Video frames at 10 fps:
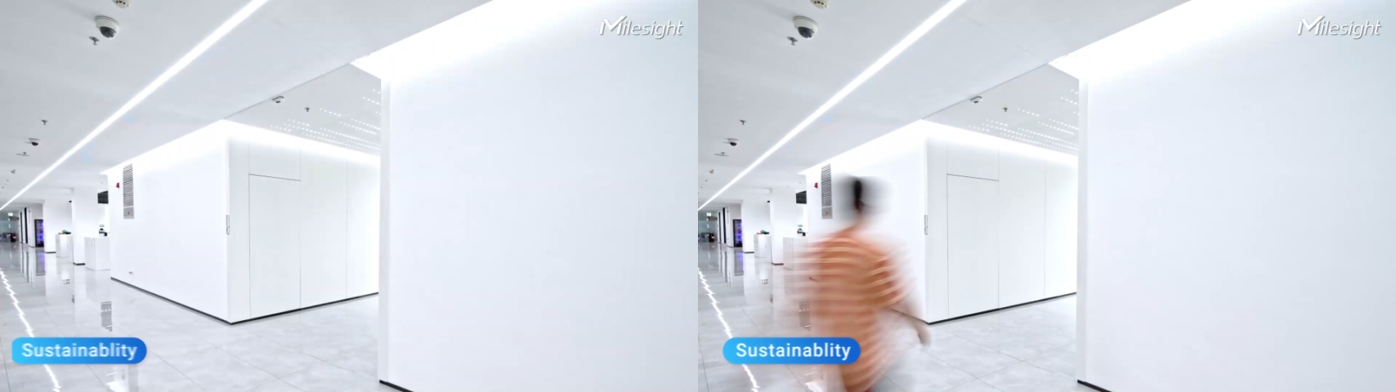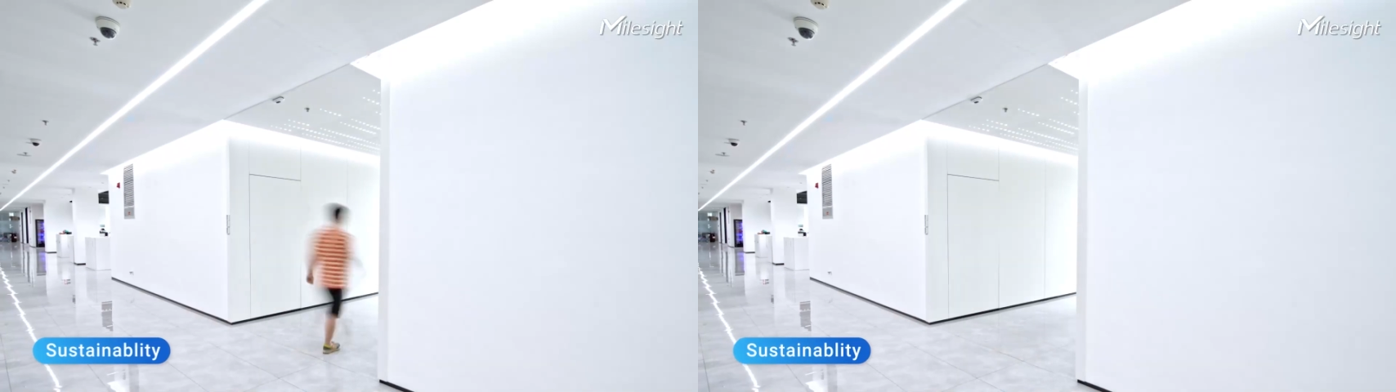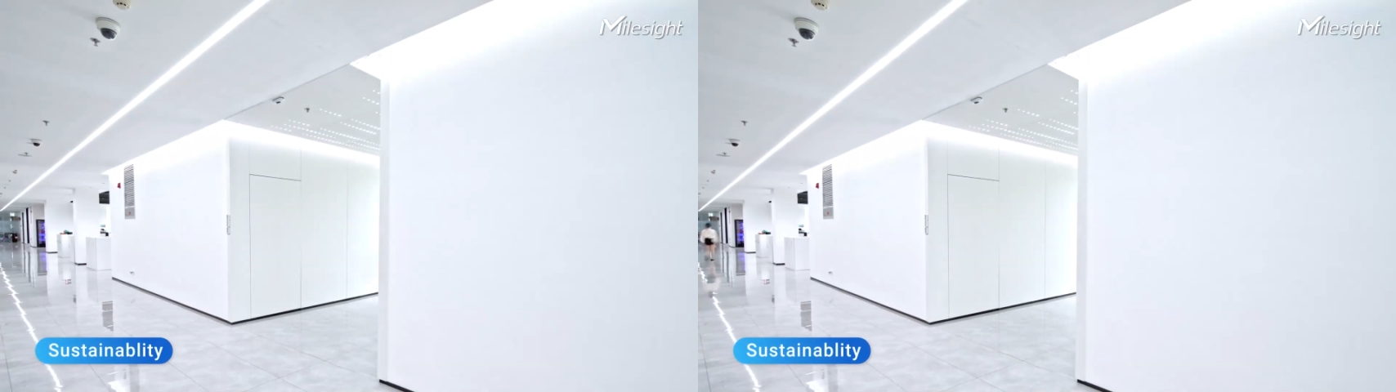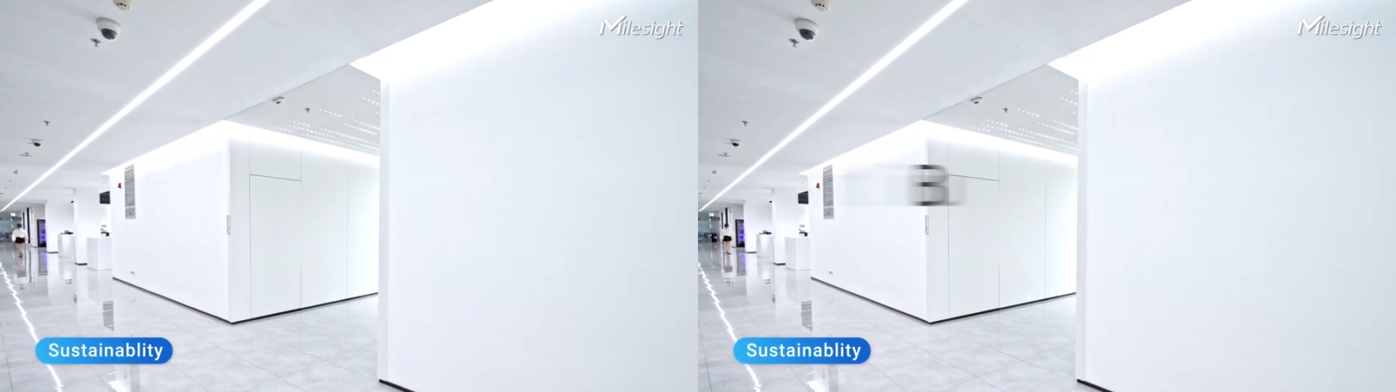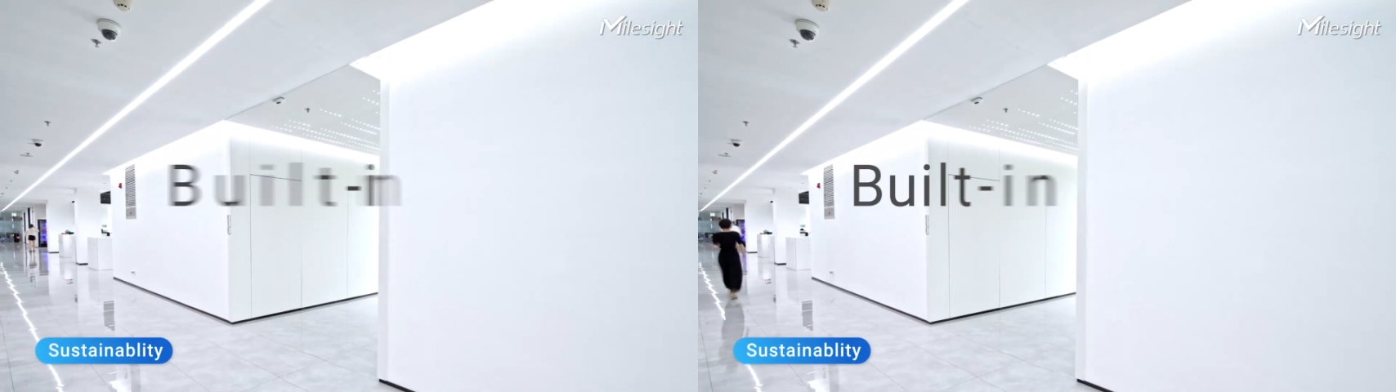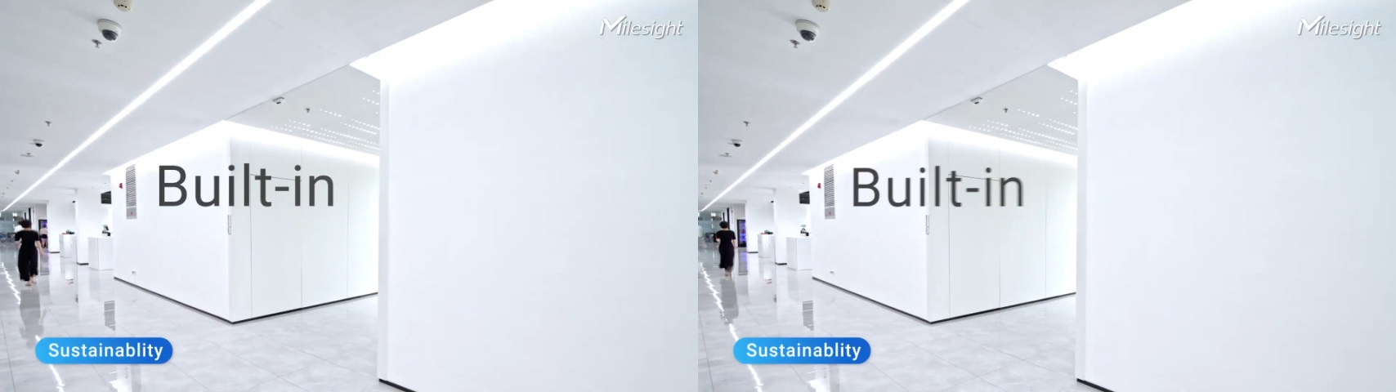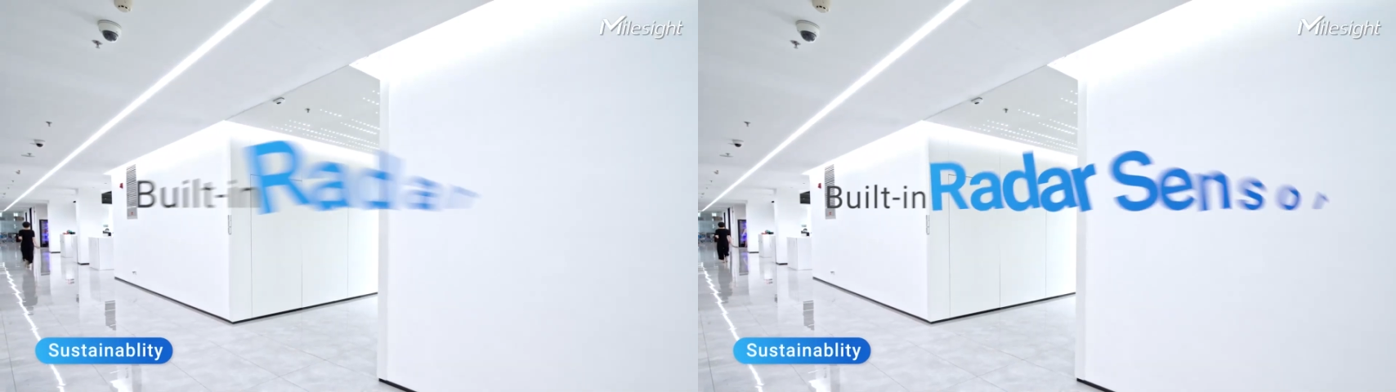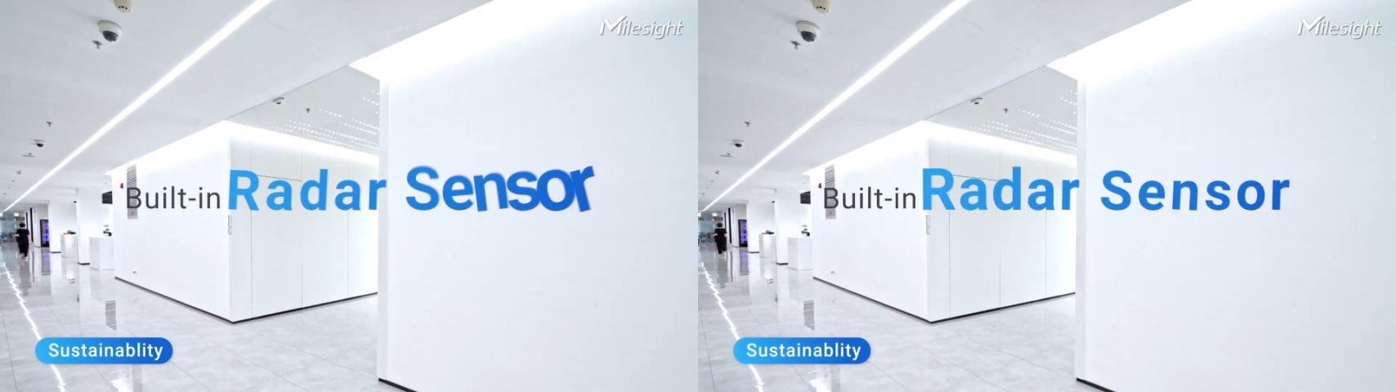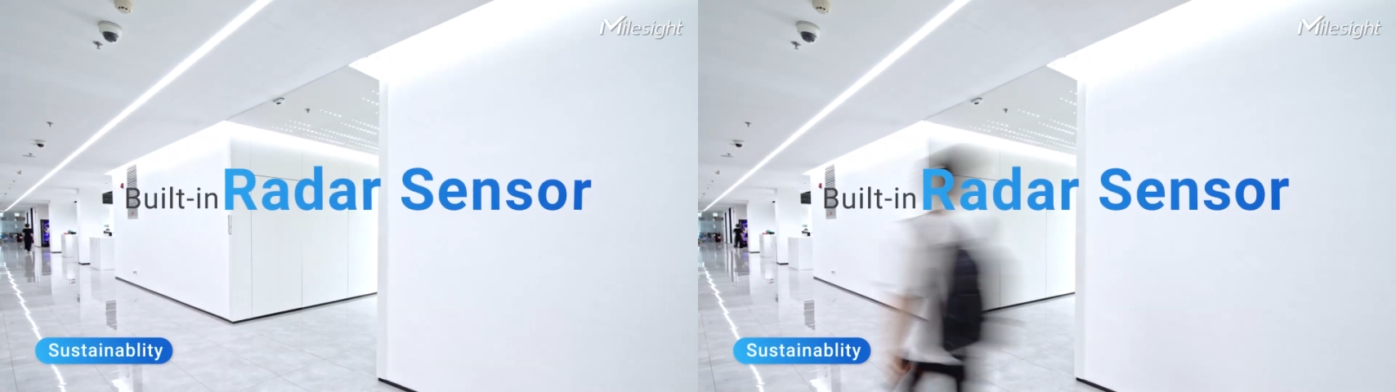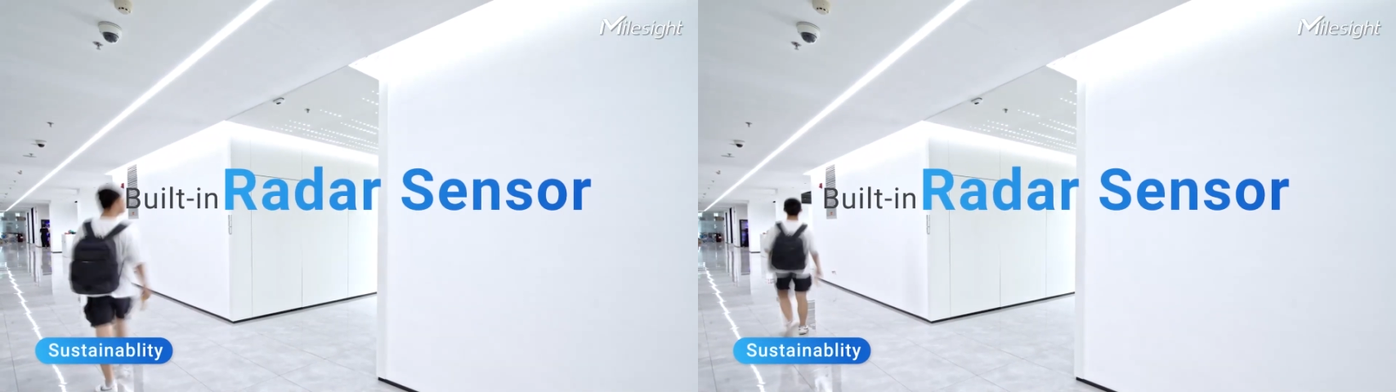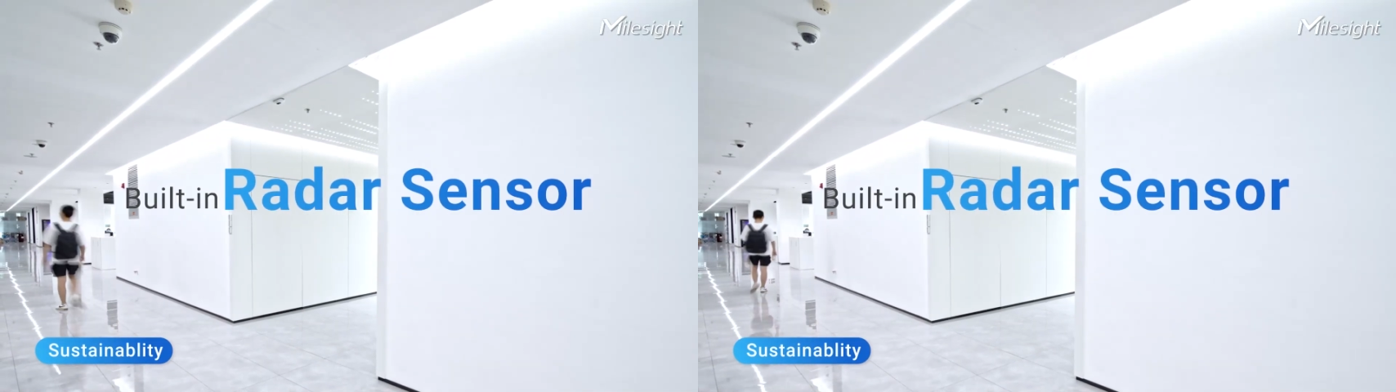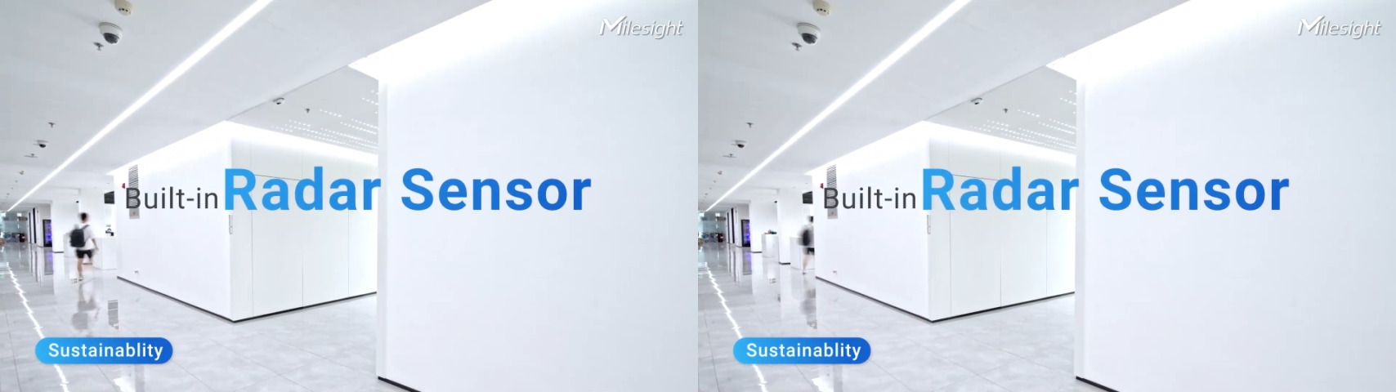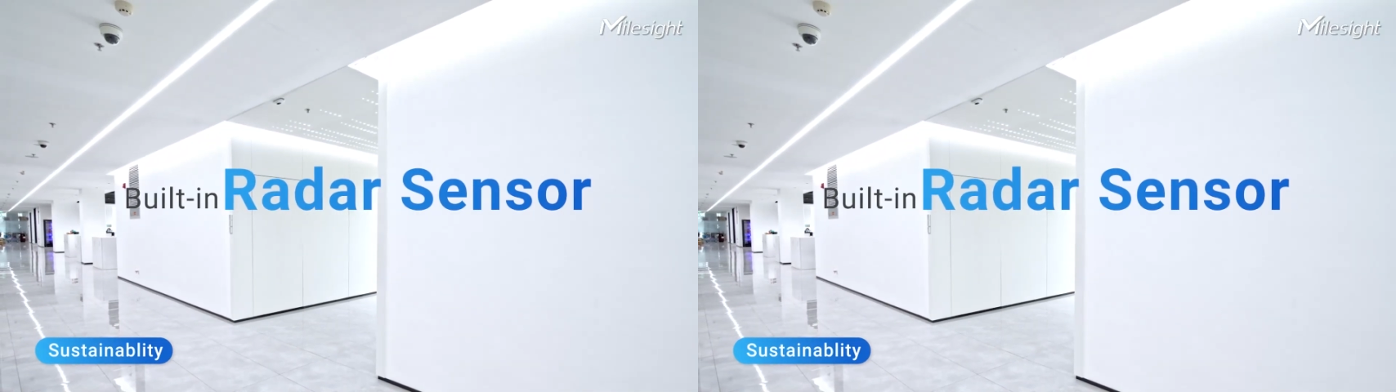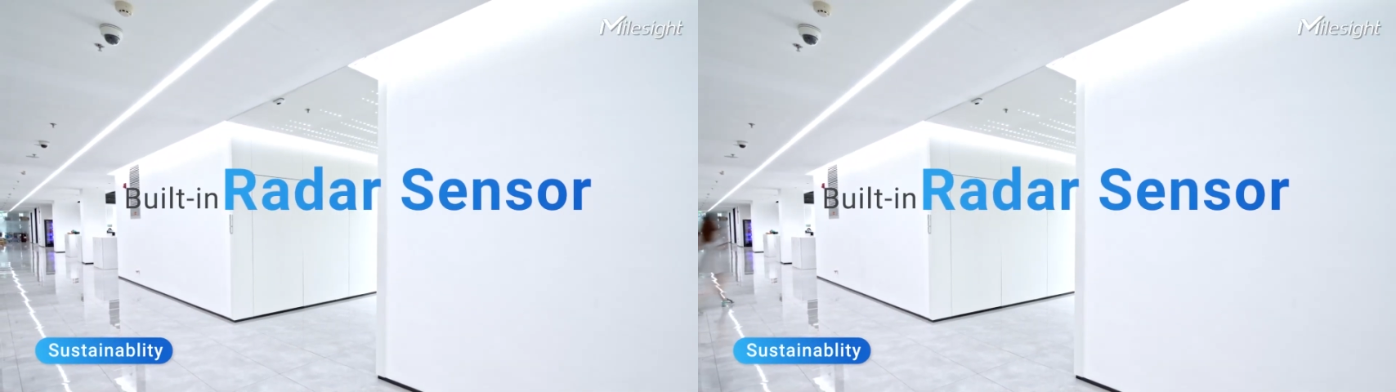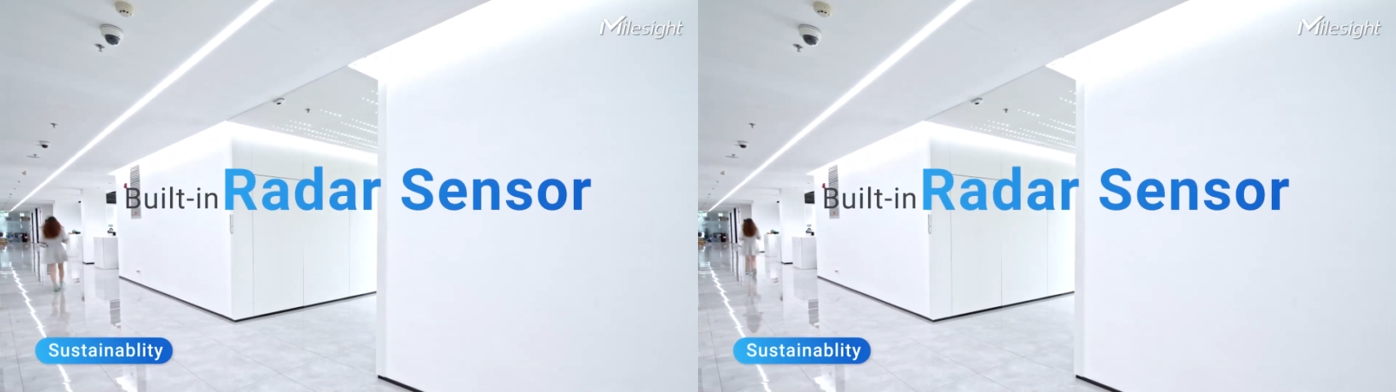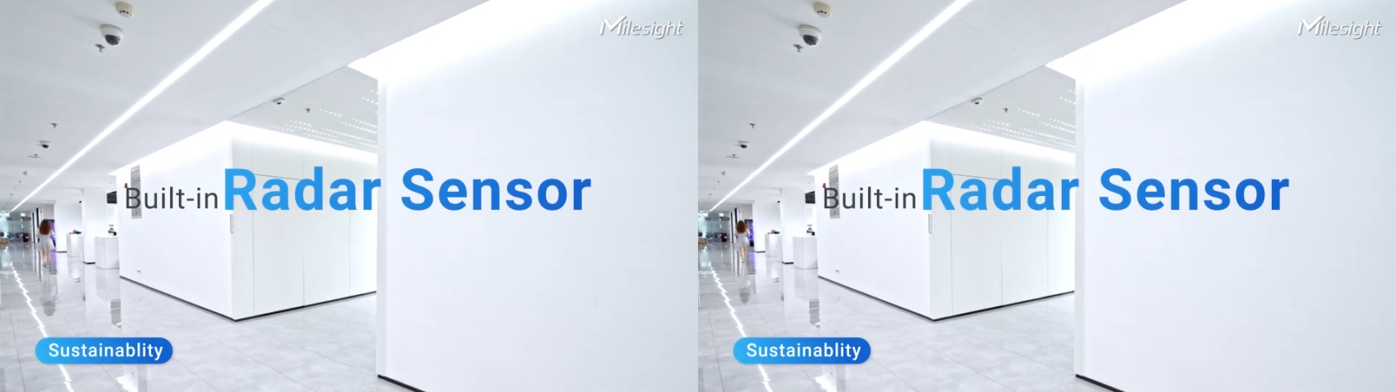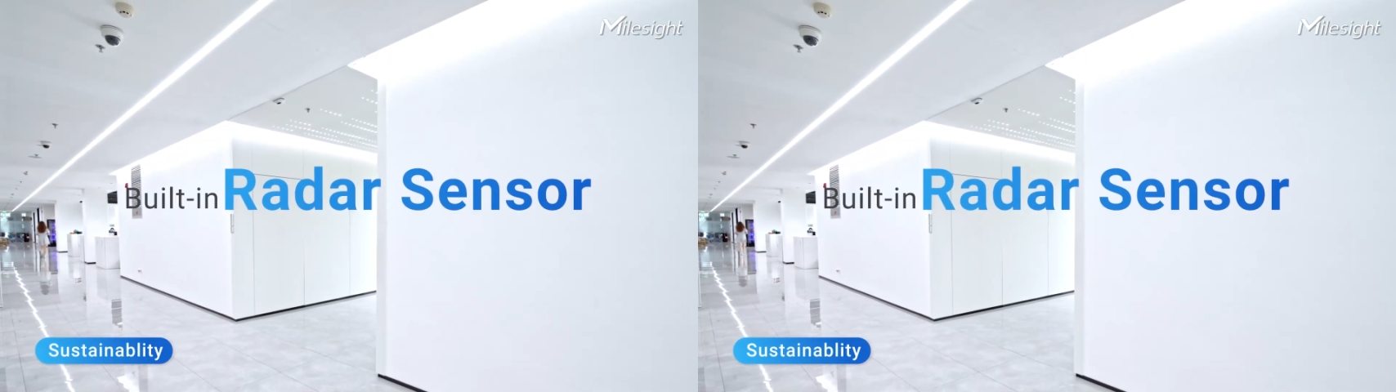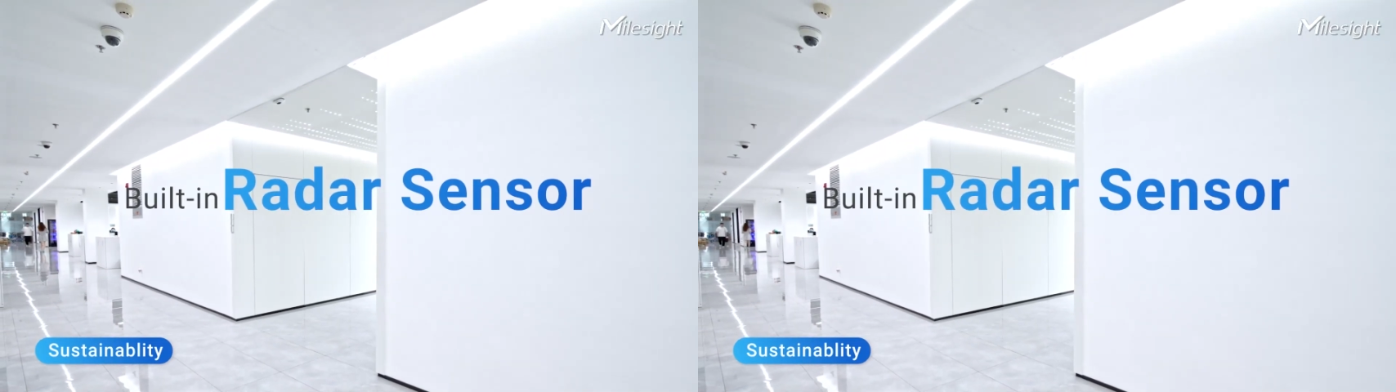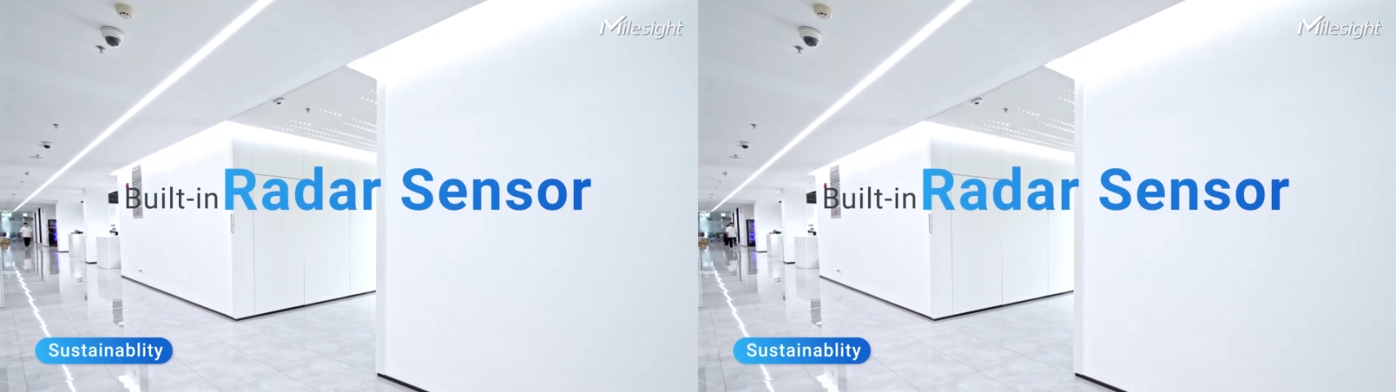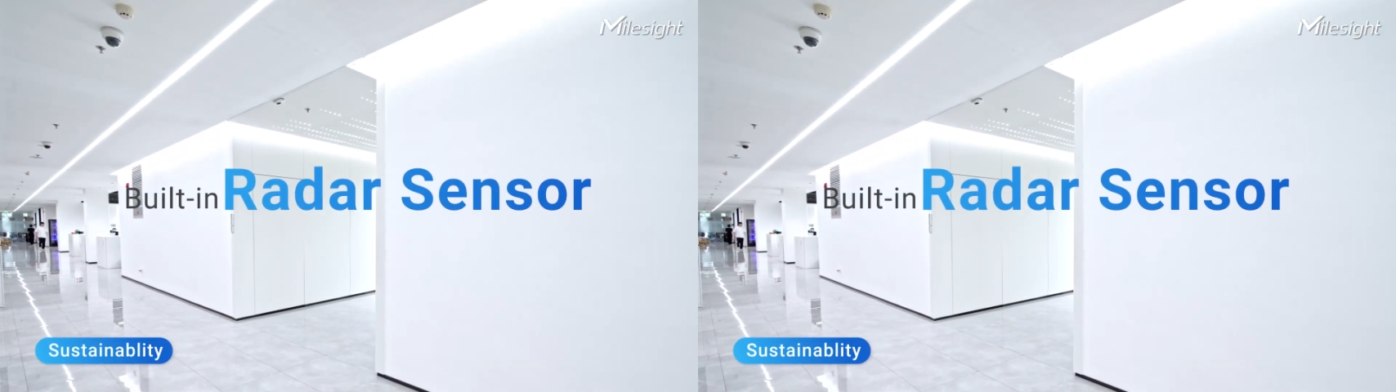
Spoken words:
Nobody's mouth can be seen.